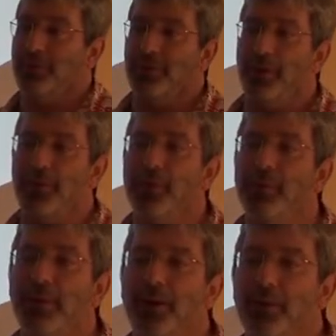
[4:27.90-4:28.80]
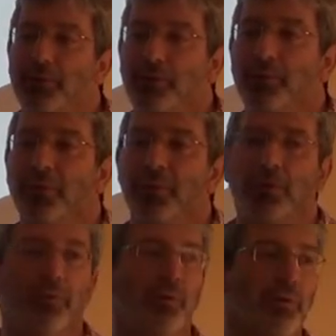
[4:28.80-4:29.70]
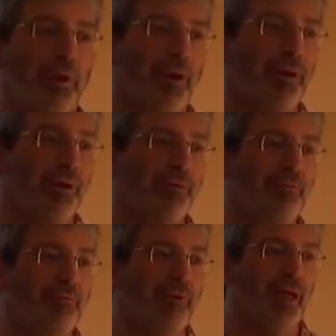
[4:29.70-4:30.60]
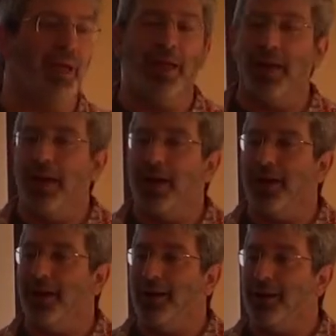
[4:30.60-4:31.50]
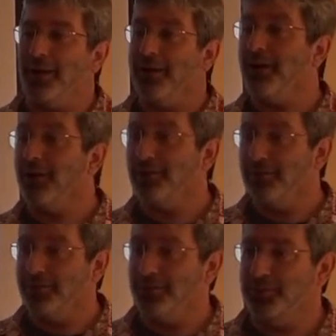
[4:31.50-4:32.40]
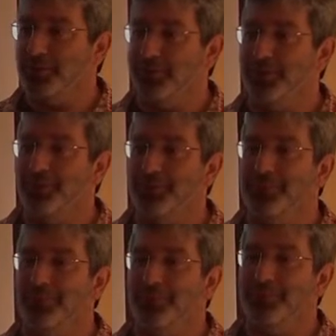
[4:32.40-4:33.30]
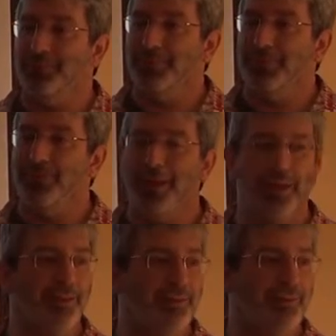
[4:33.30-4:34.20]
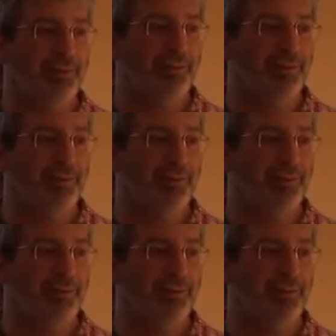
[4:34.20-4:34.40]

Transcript: Okay, think about if you were the owner of uh, a car dealership, okay?